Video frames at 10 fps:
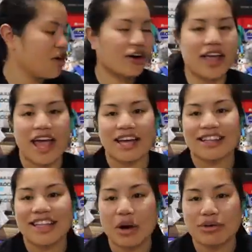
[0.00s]
Okay,
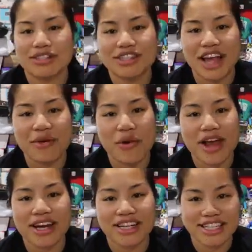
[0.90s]
that was slight
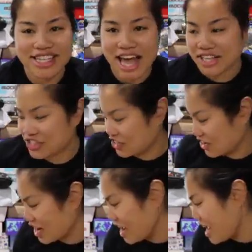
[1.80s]
weight, a disaster.